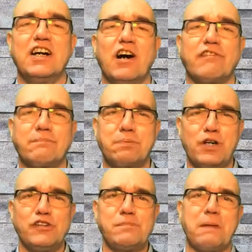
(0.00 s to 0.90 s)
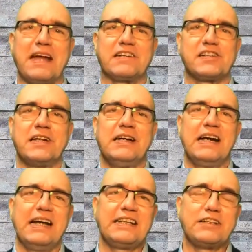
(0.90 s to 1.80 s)
of prospects
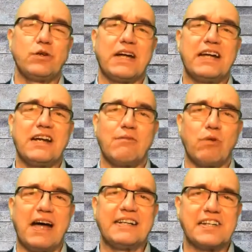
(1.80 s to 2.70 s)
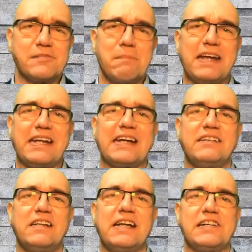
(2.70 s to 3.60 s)
and that you can invite as many
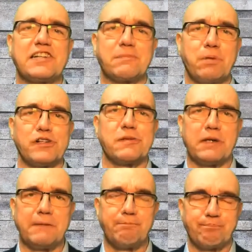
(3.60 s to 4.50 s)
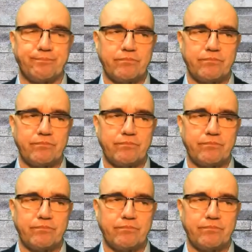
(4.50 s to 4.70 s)
candidates as possible